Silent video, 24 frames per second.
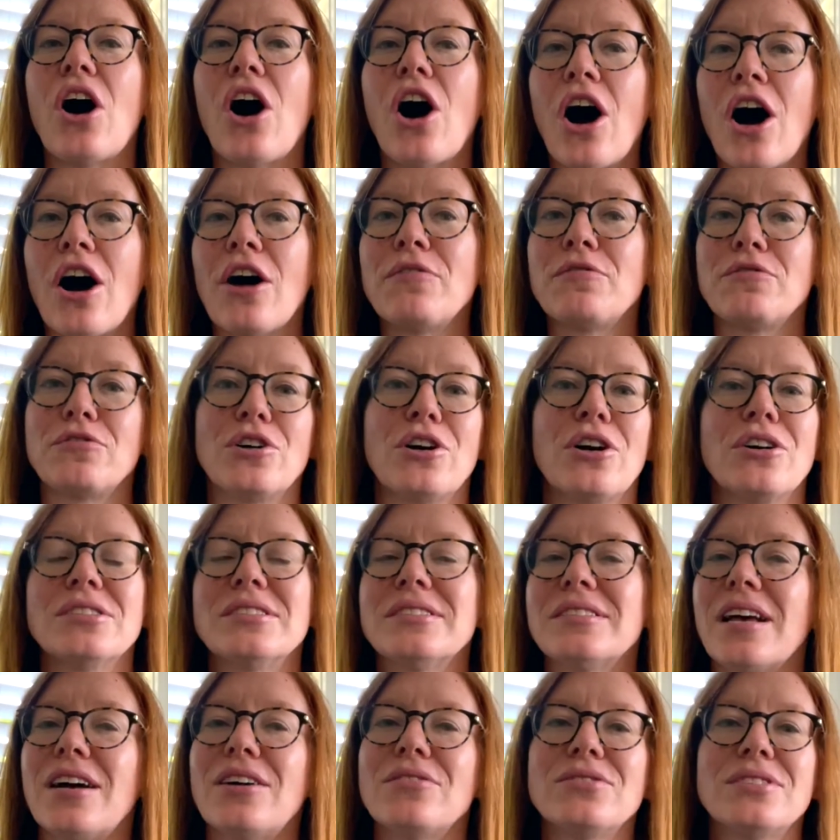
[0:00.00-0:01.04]
offer
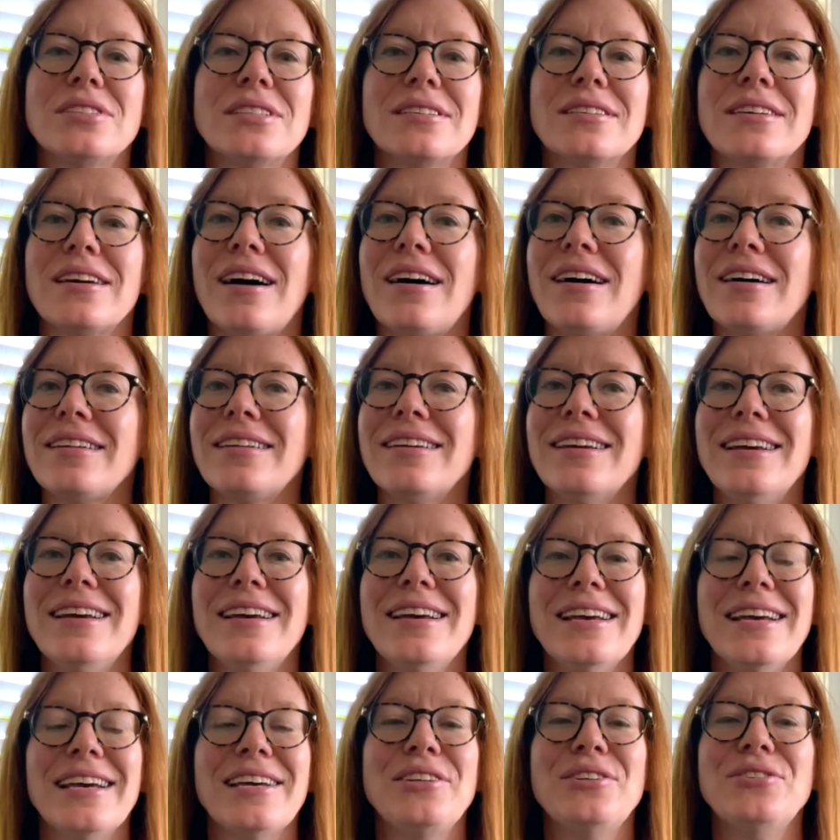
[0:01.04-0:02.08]
ourselves to God
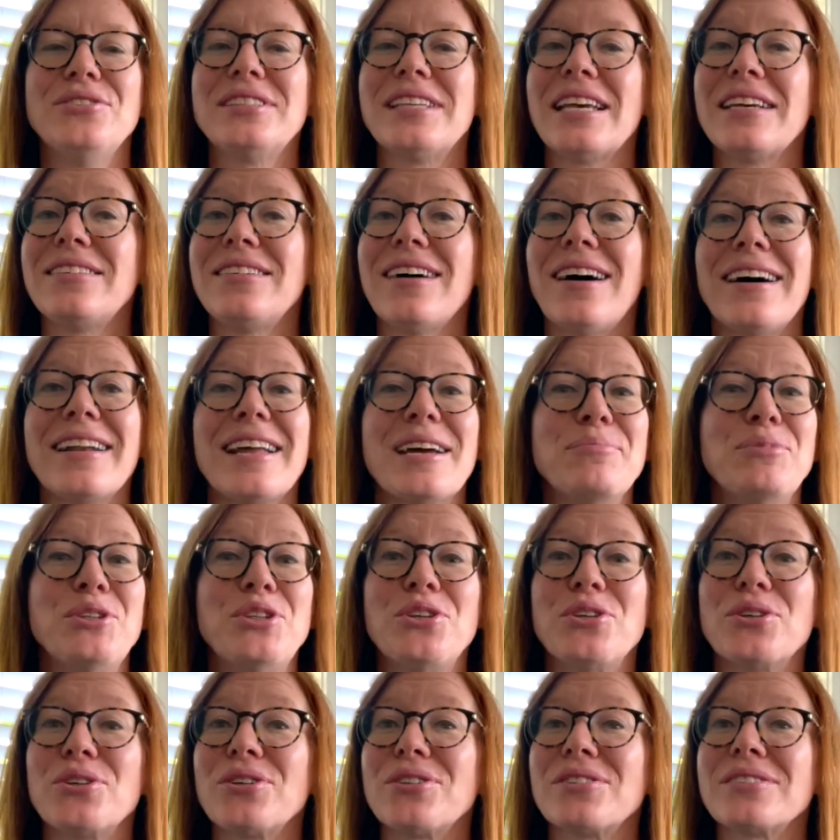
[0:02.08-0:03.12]
and who say, God, I'm
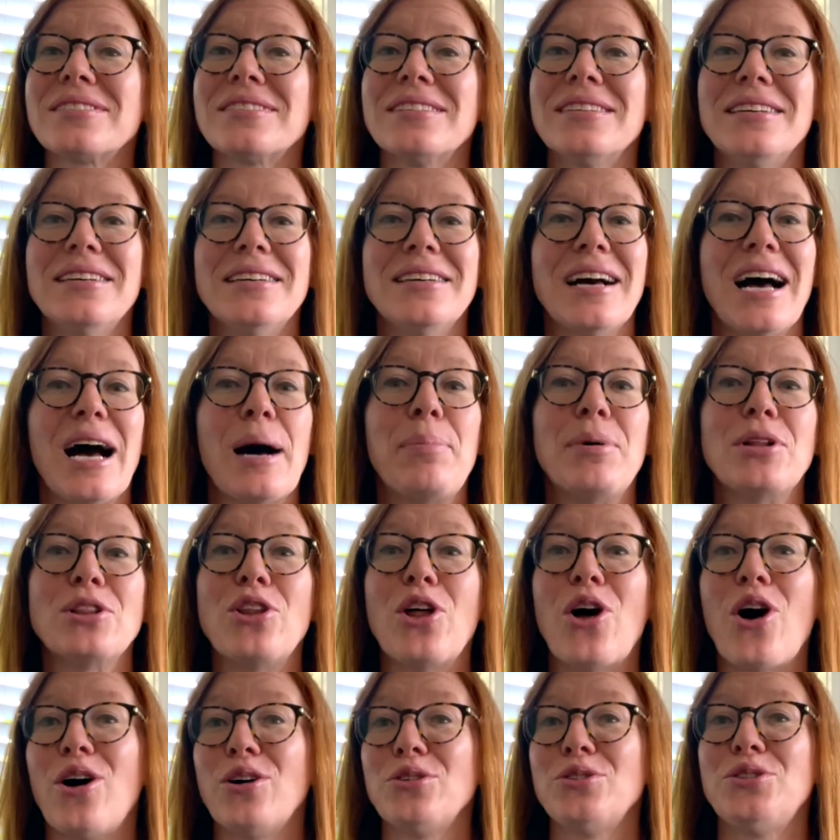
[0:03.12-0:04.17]
yours. I
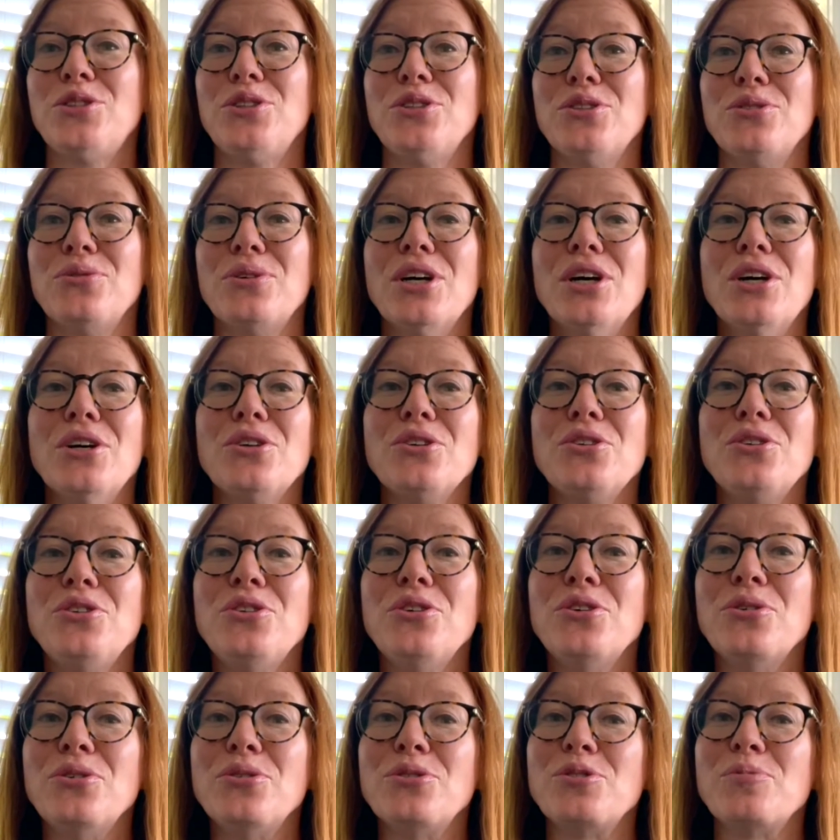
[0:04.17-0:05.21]
belong to you.
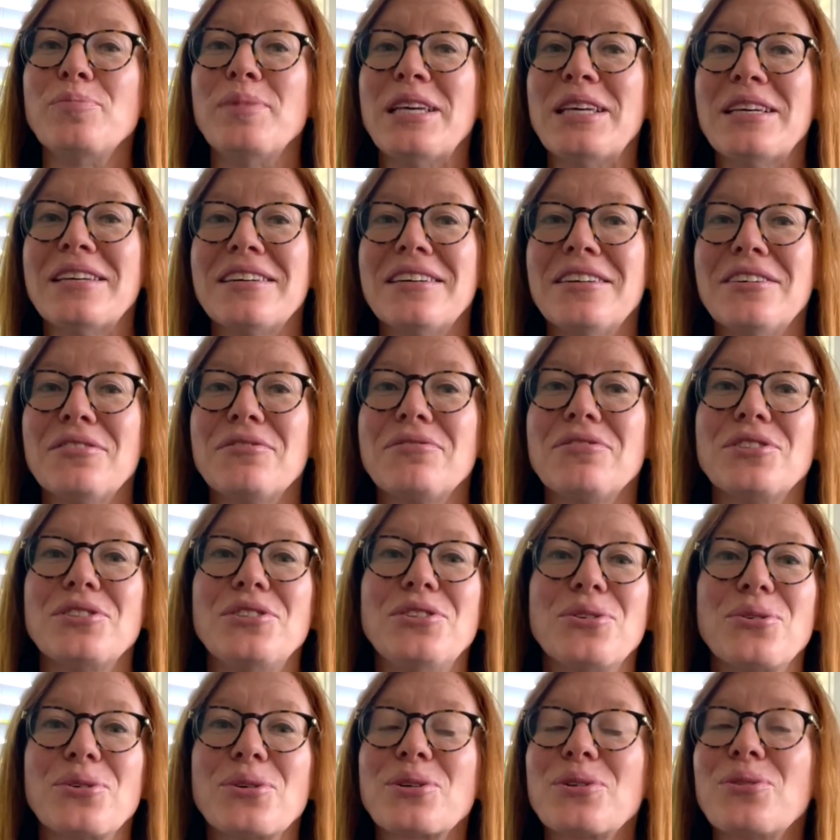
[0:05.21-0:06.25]
Use me for
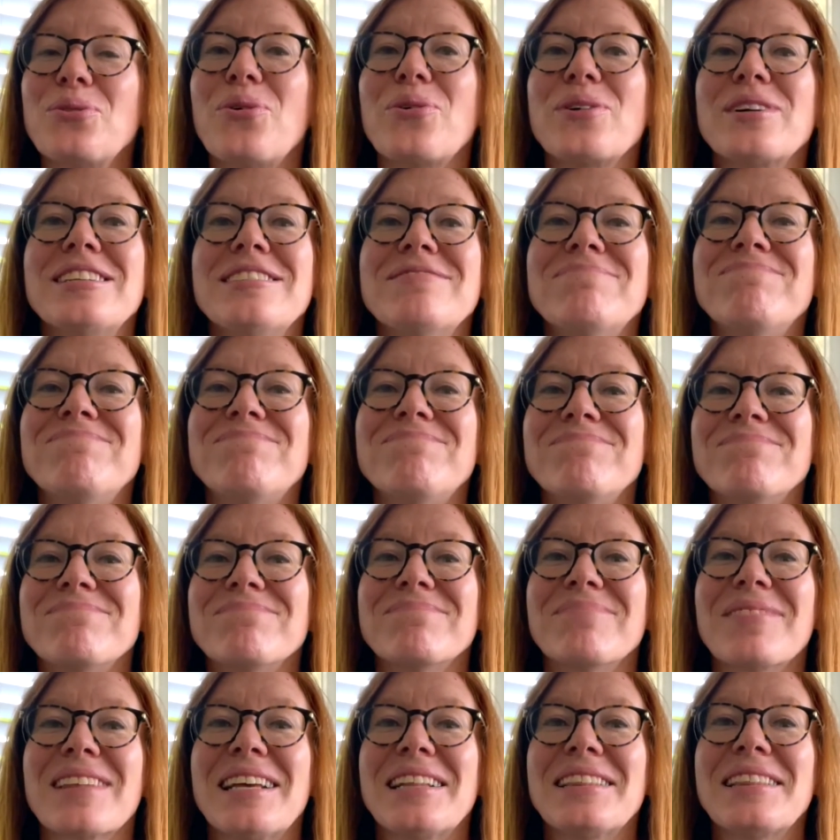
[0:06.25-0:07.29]
your glory.
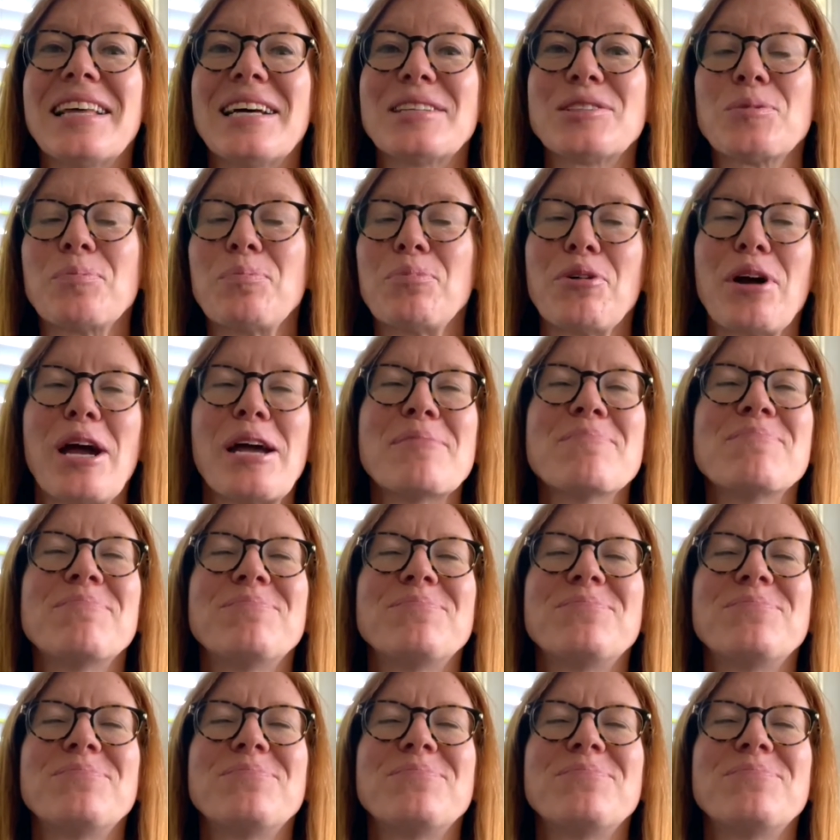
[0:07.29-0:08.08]
Let's pray.